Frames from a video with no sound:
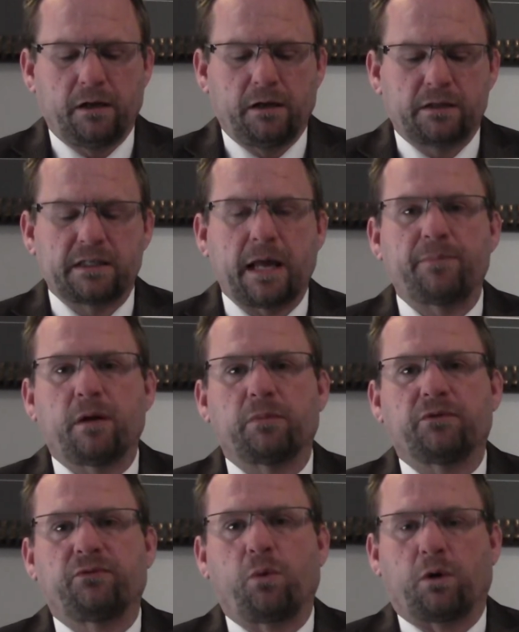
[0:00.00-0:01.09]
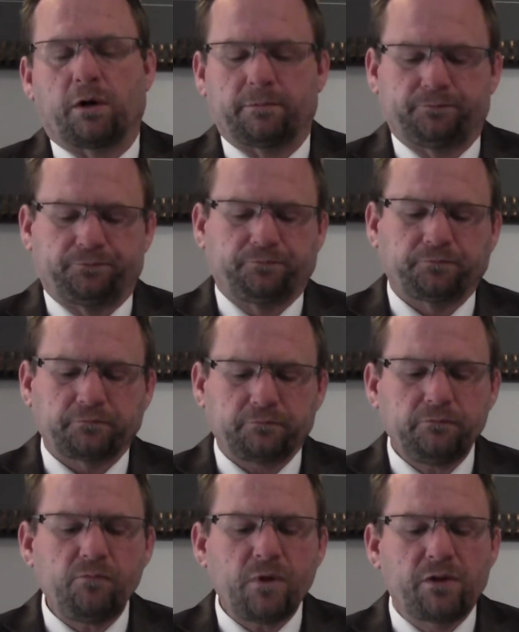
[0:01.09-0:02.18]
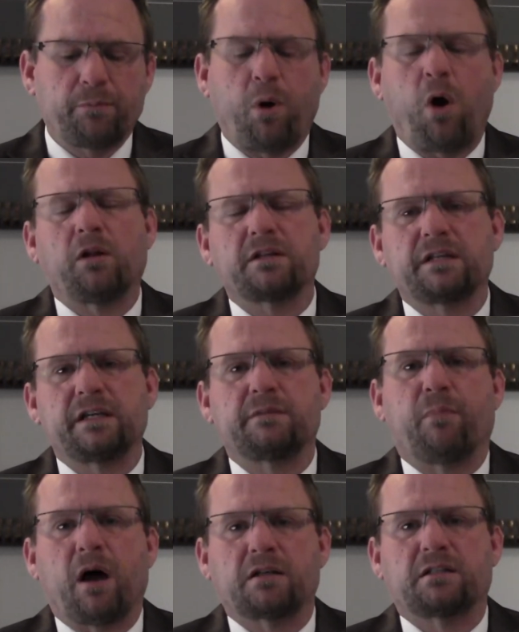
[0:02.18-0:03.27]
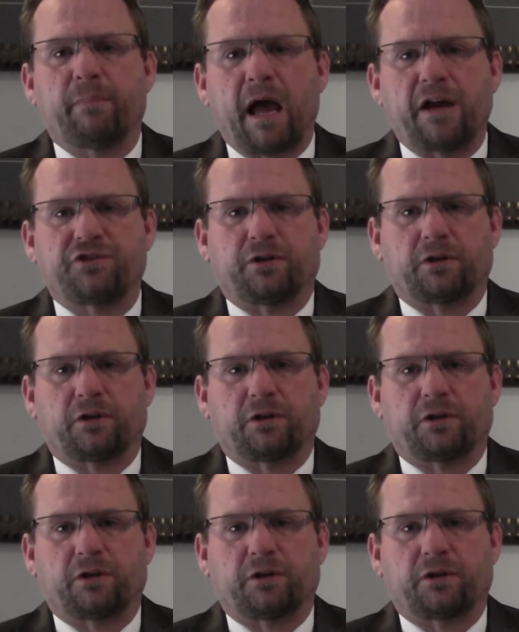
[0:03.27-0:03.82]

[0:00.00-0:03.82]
Step number 4. The policies must match your